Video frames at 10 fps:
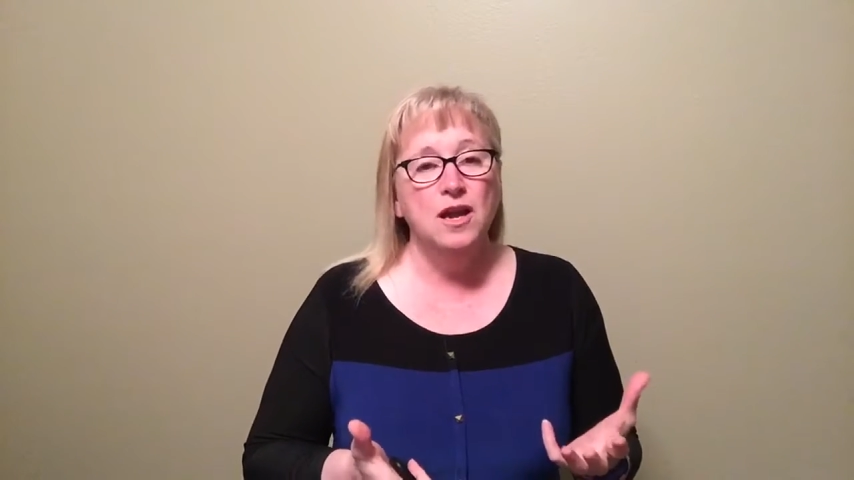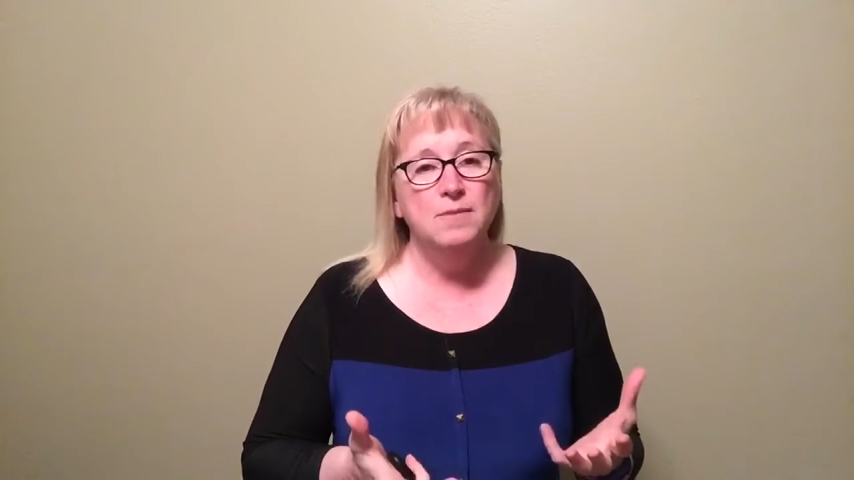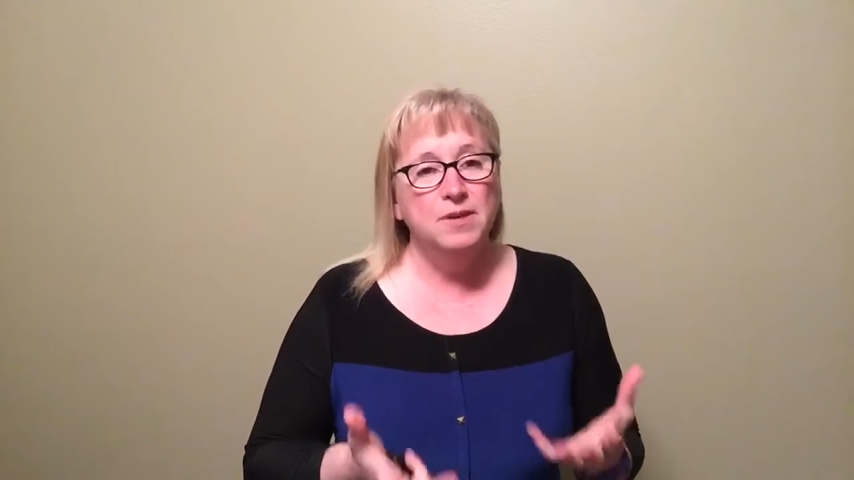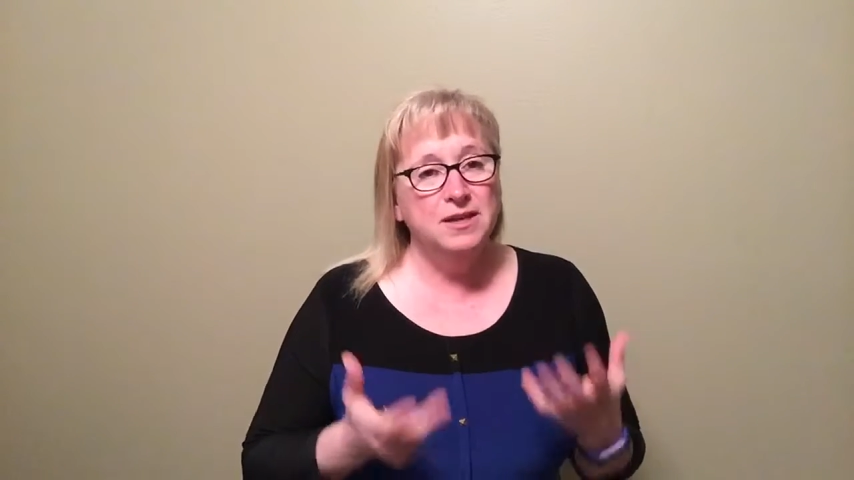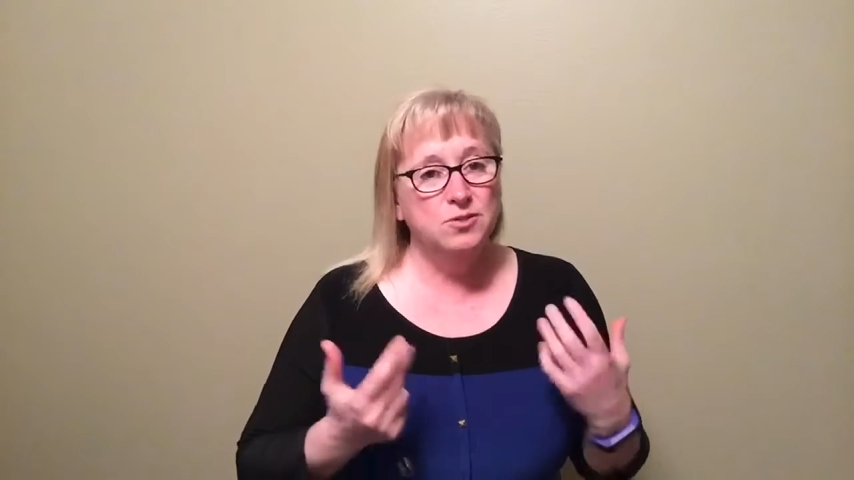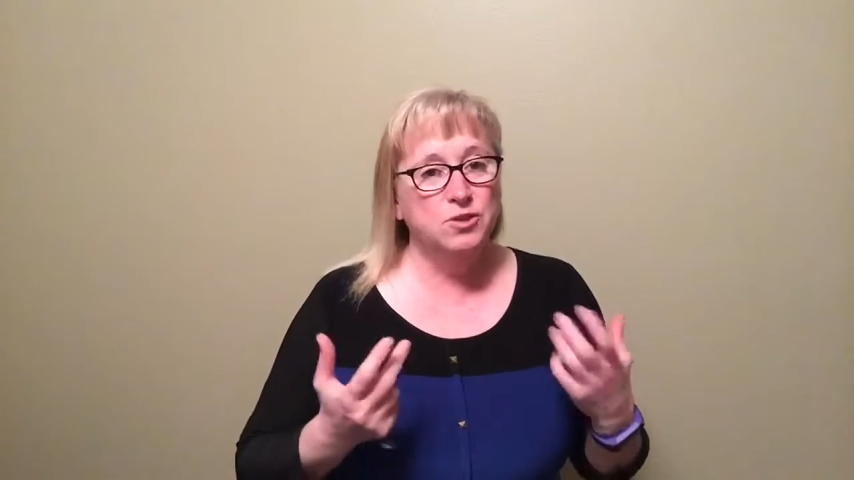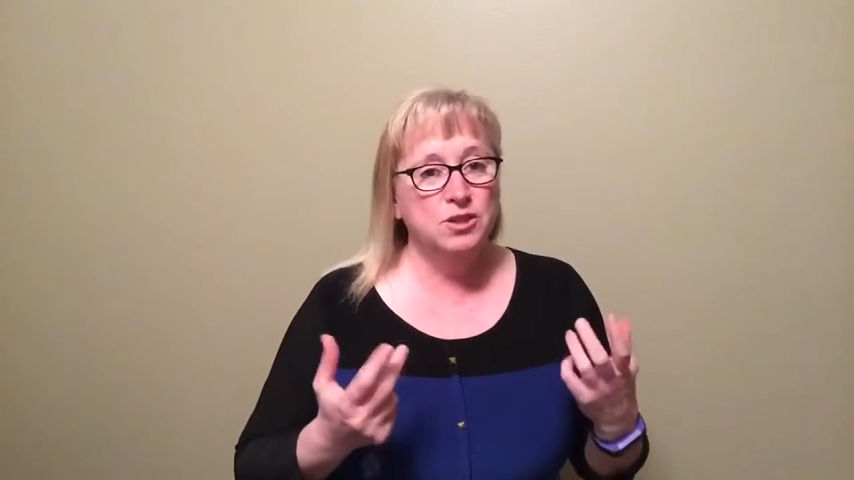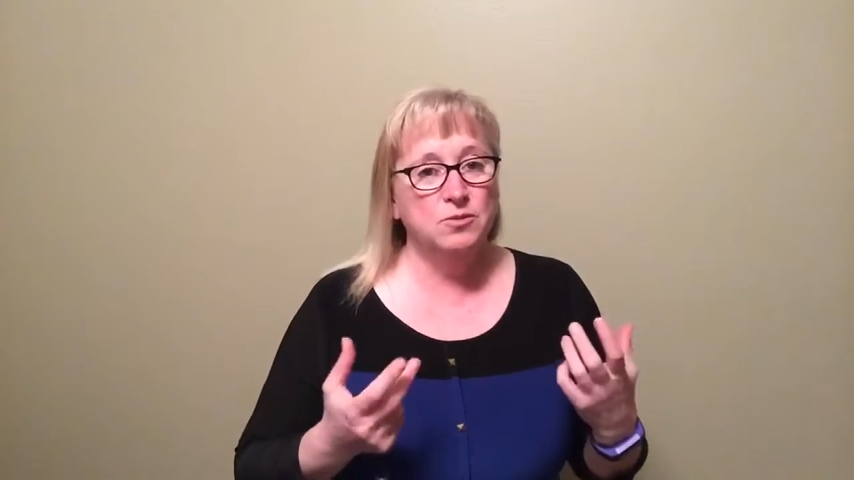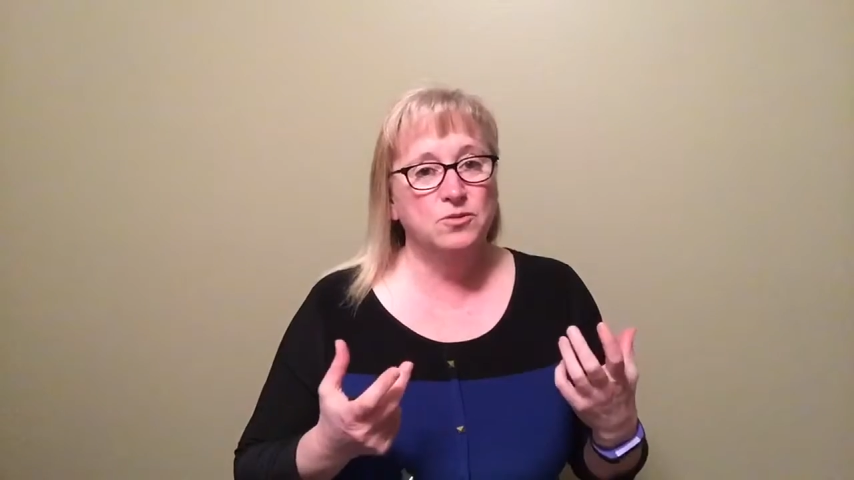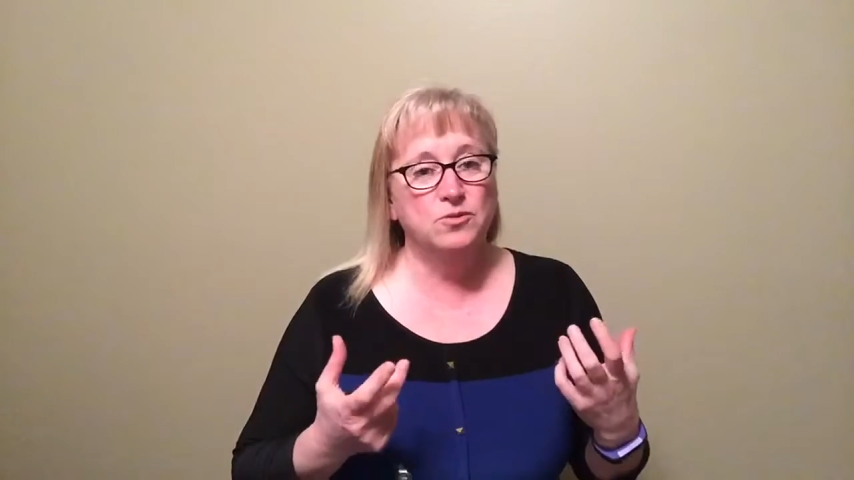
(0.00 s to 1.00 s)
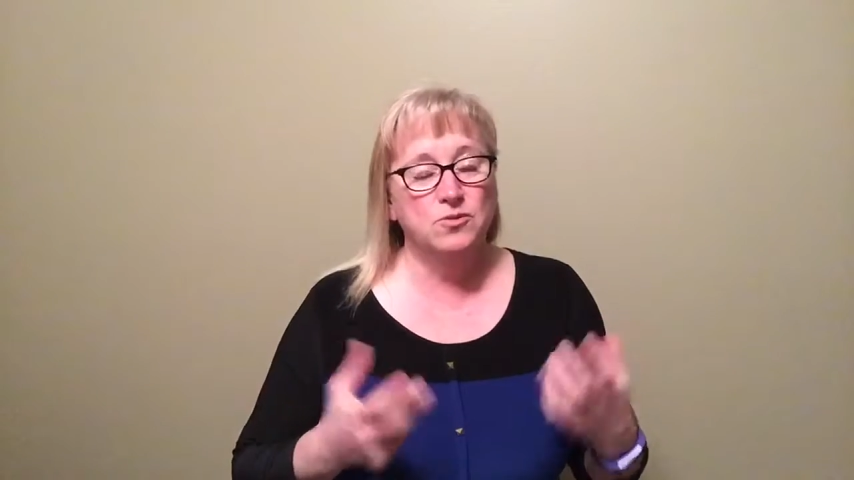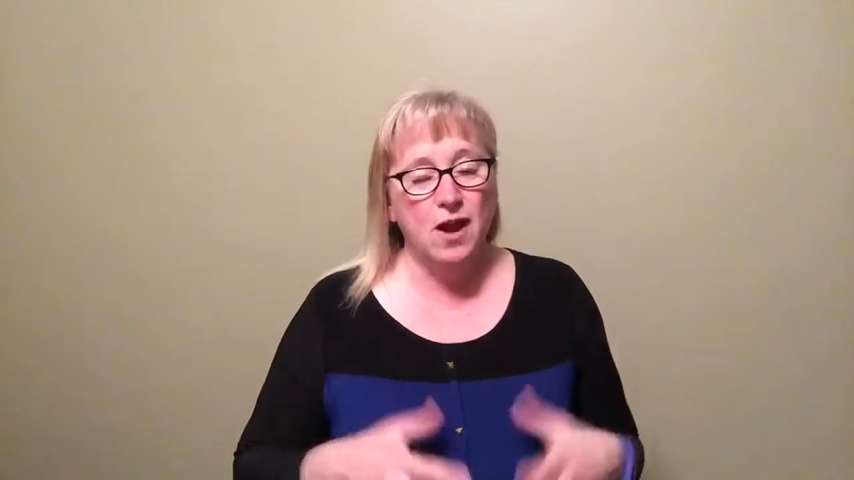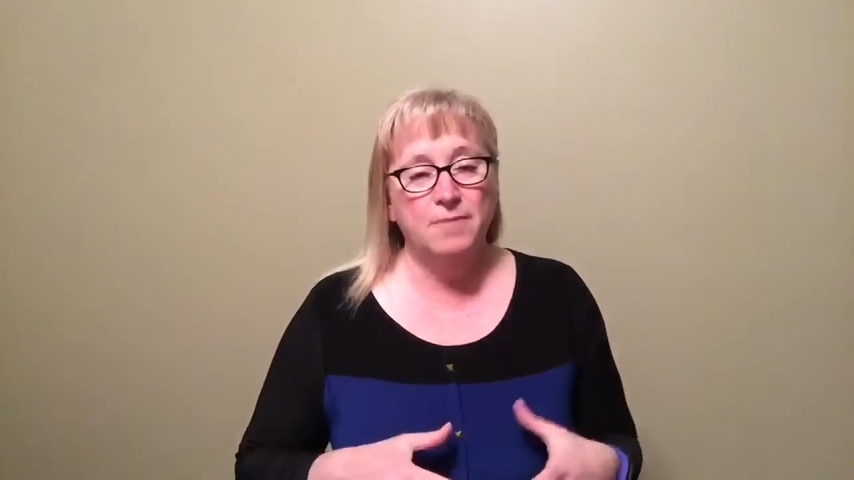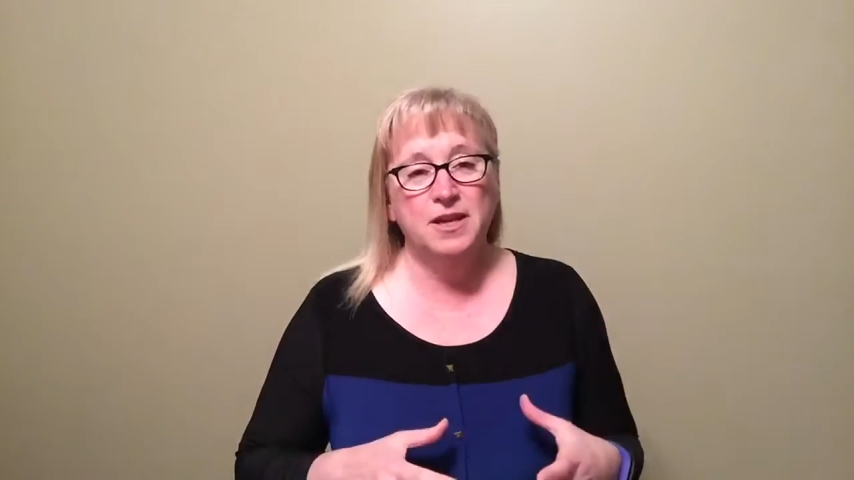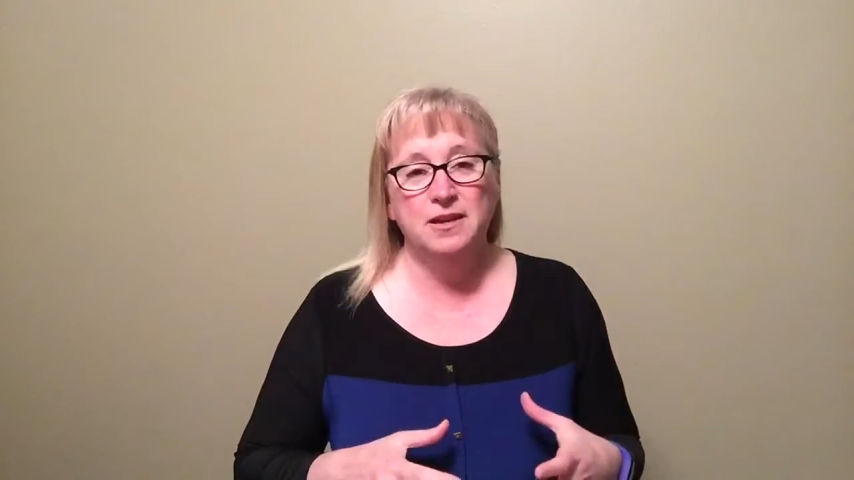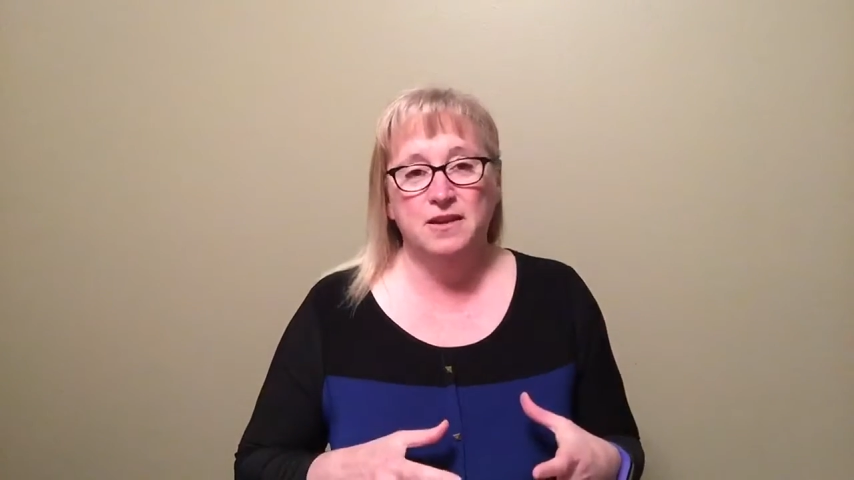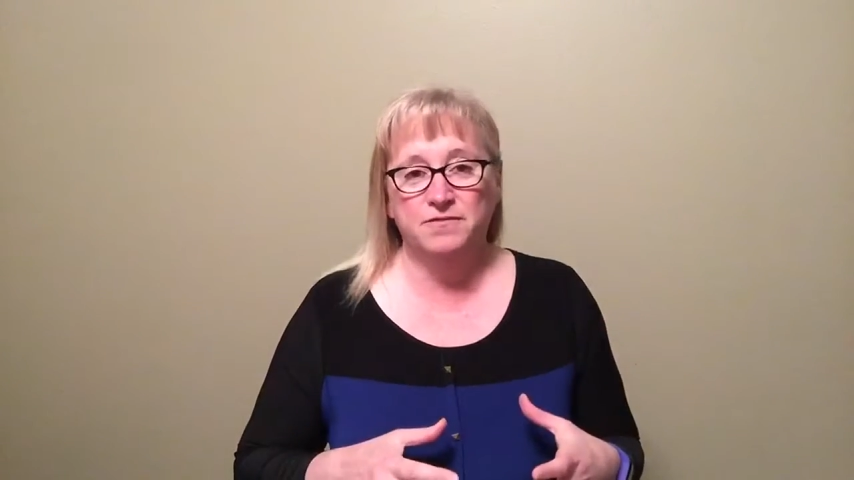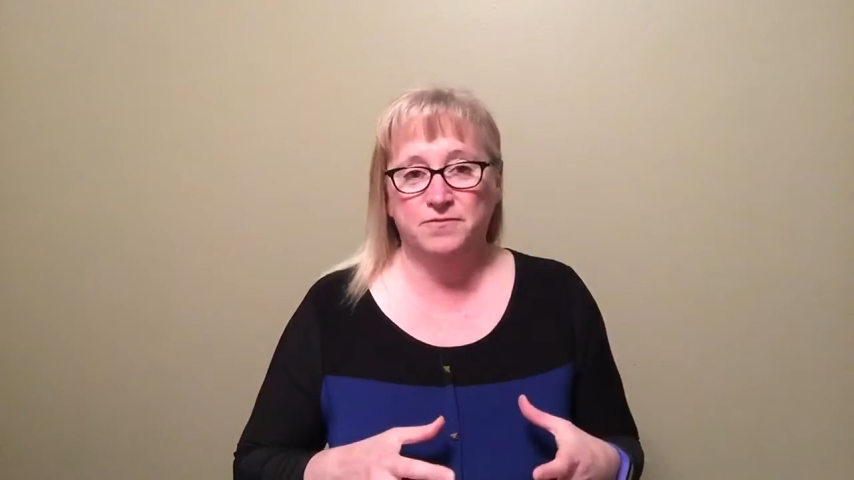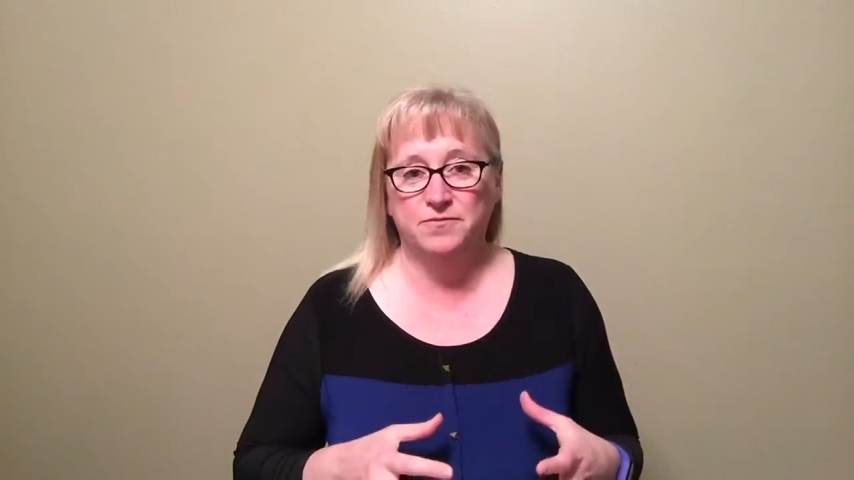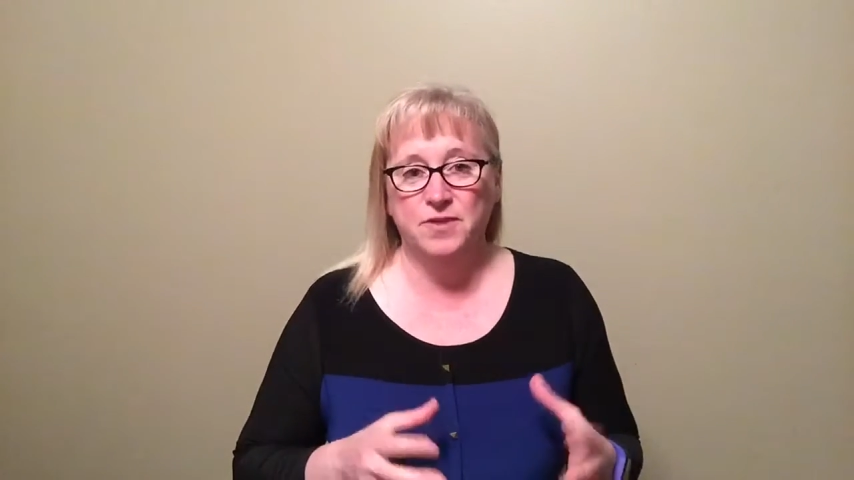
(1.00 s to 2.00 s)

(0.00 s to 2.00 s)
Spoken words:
because when you're grabbing enough